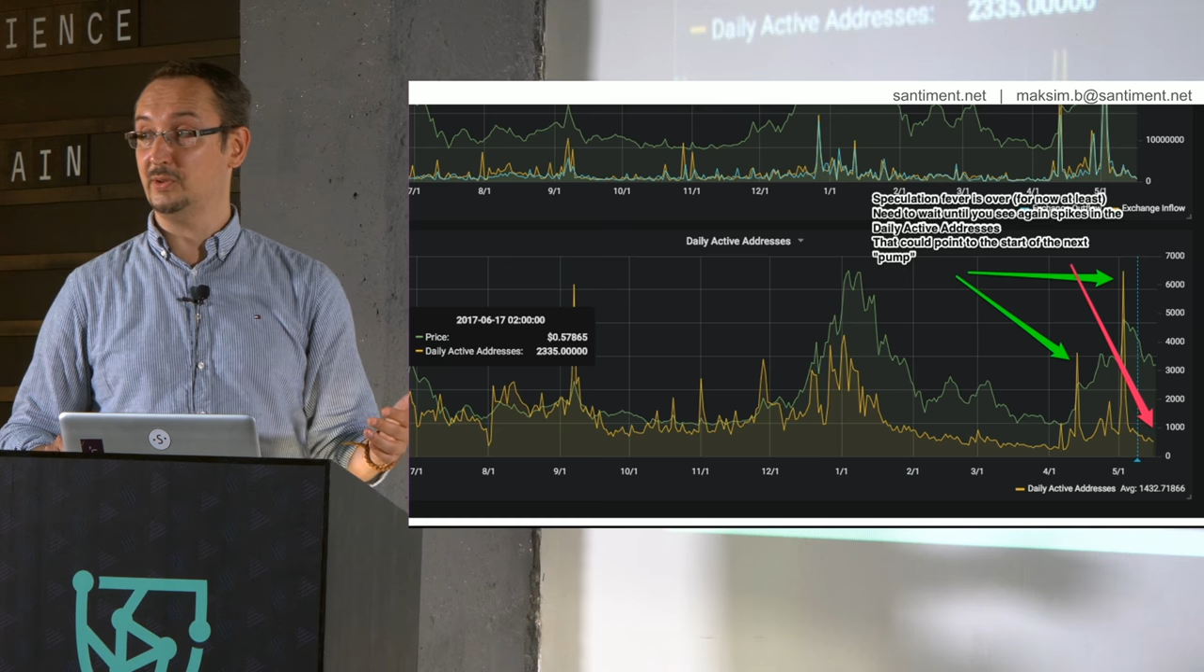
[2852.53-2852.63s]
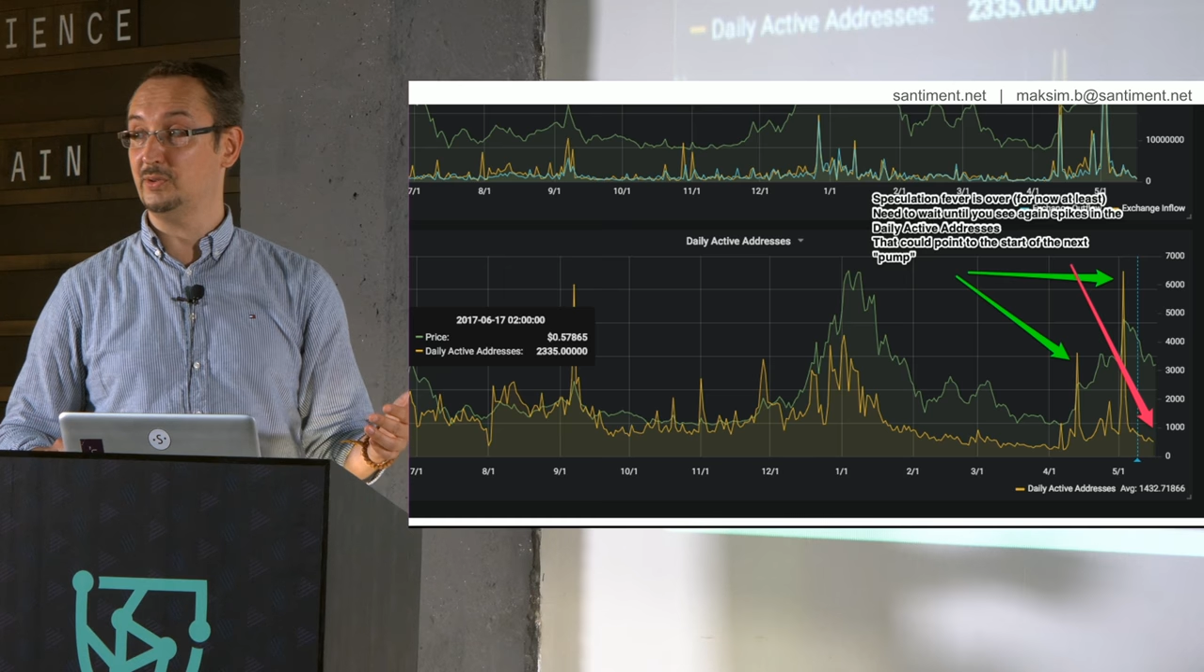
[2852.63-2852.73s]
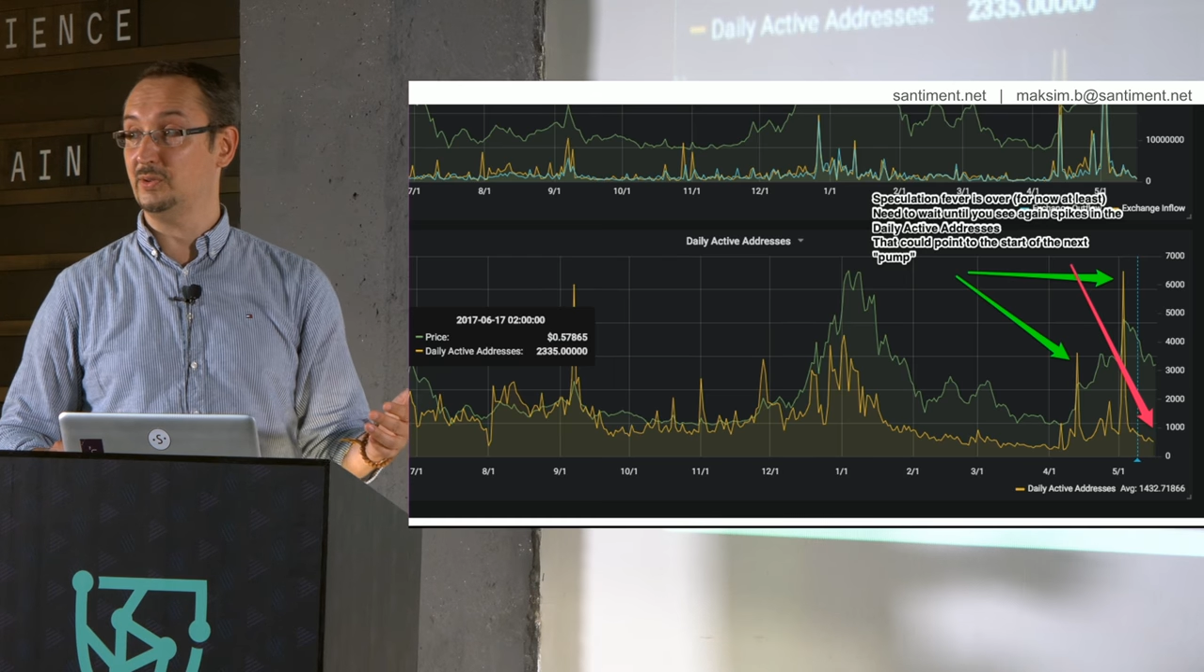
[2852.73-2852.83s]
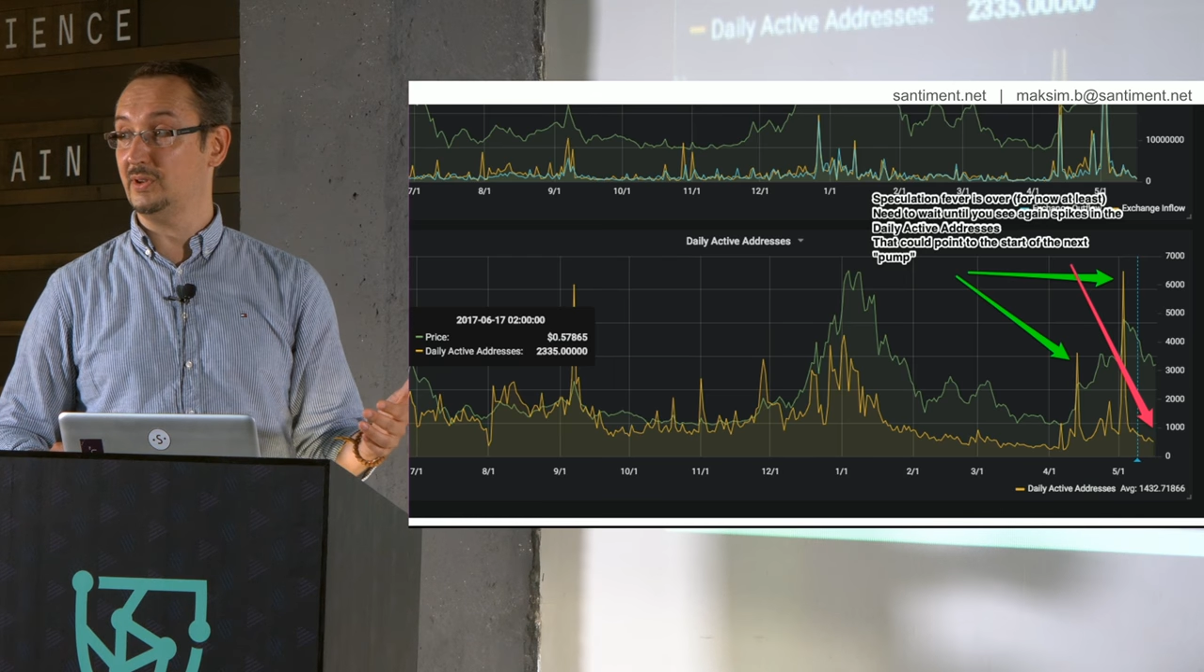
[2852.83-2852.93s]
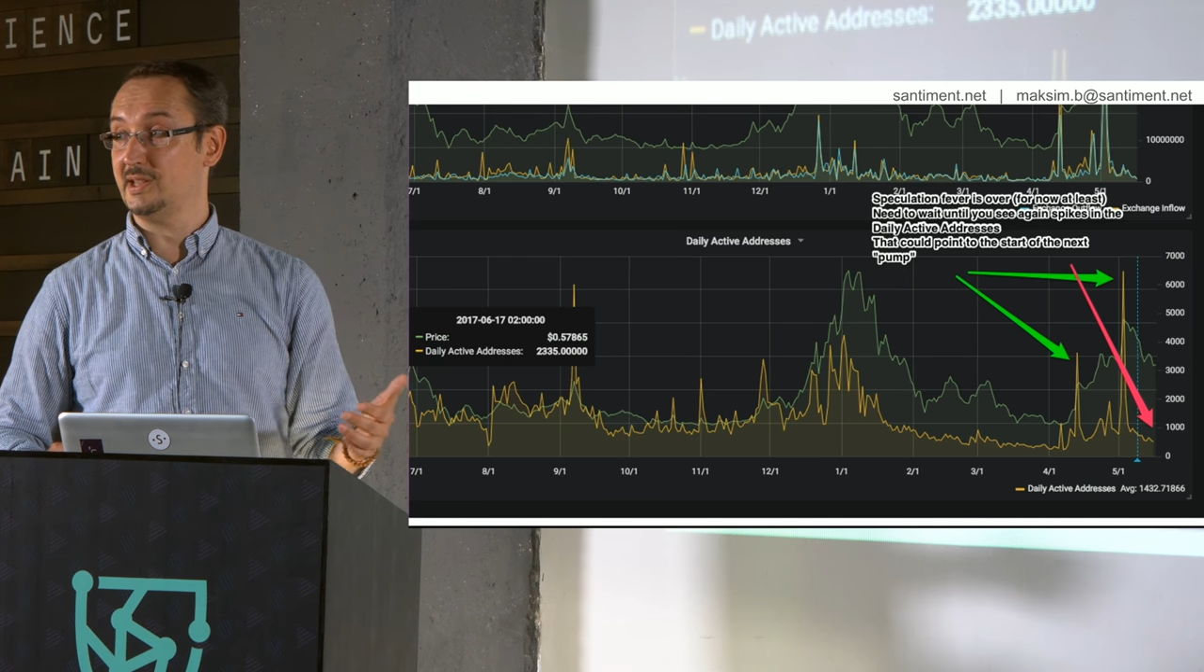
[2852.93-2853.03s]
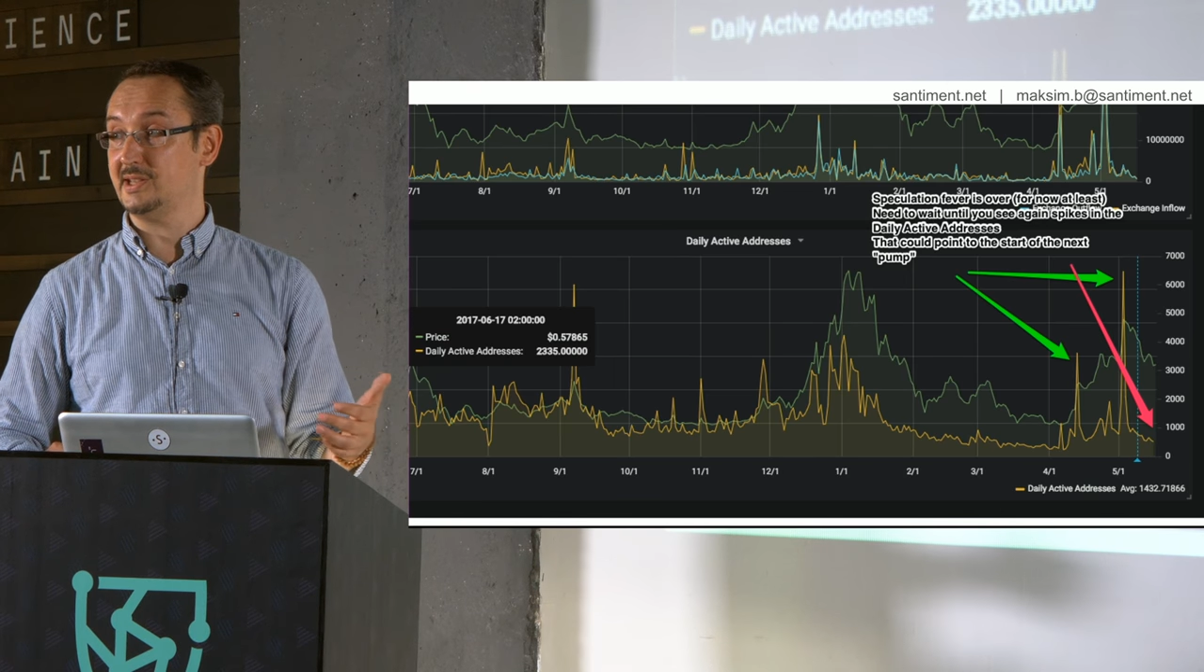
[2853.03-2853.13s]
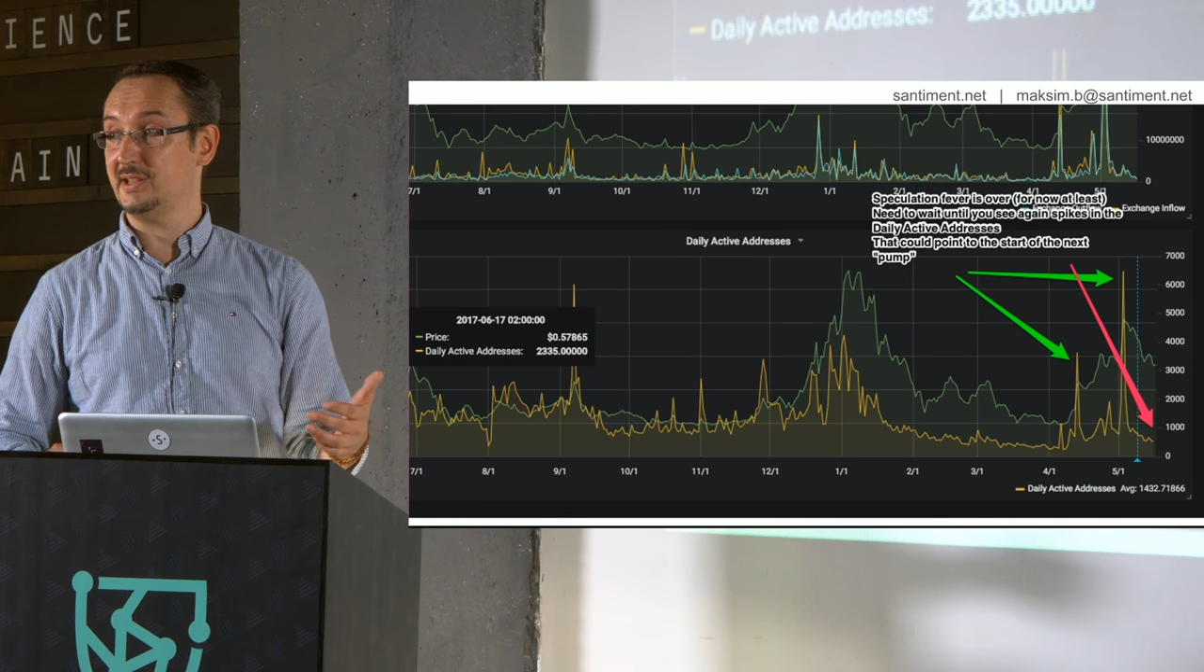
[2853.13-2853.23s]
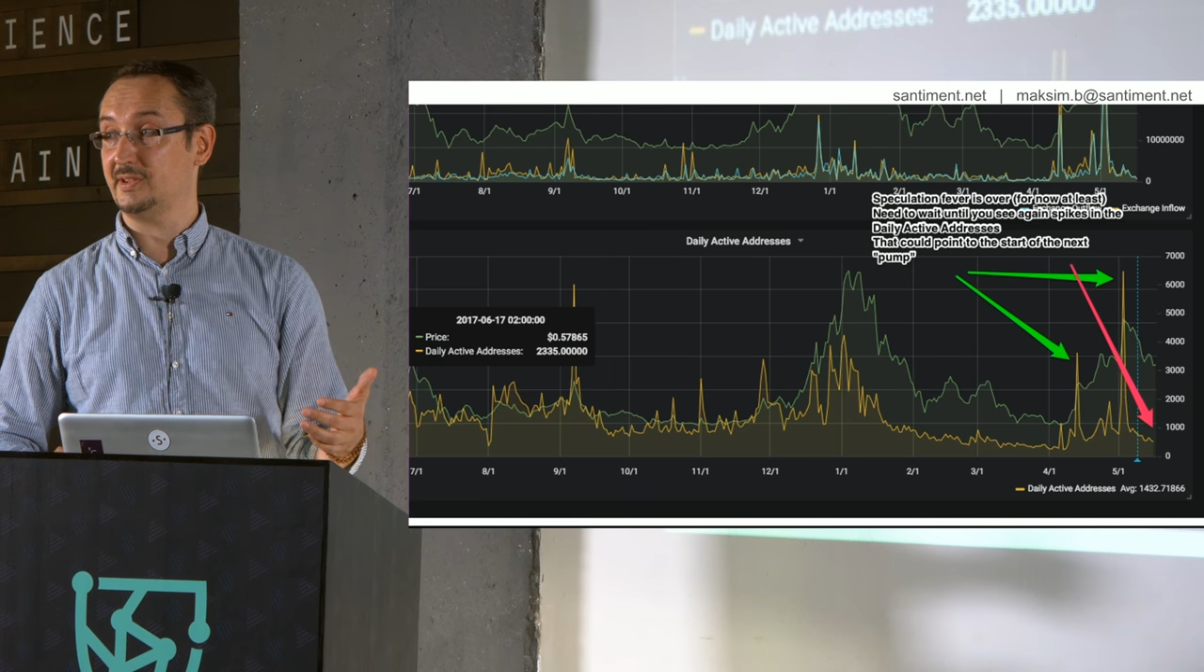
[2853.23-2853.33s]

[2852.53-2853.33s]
whether on-chain